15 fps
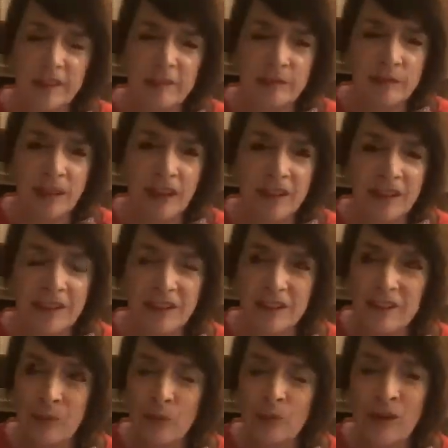in Vienna,
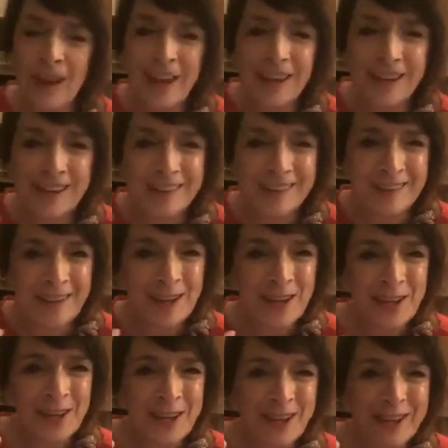and the rain is
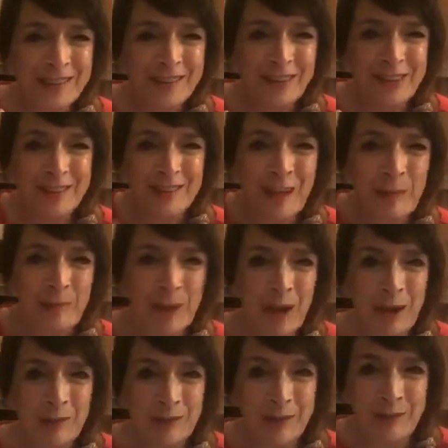just that
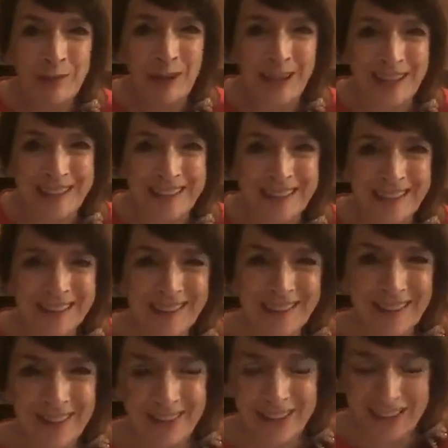perfect rain,
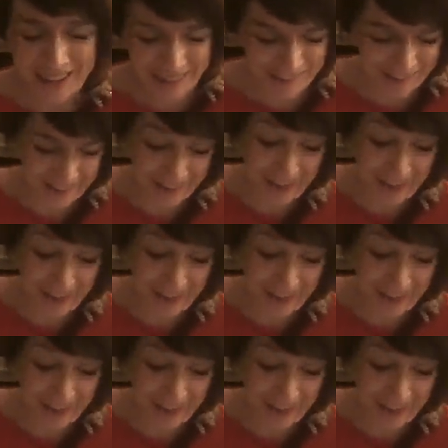right? So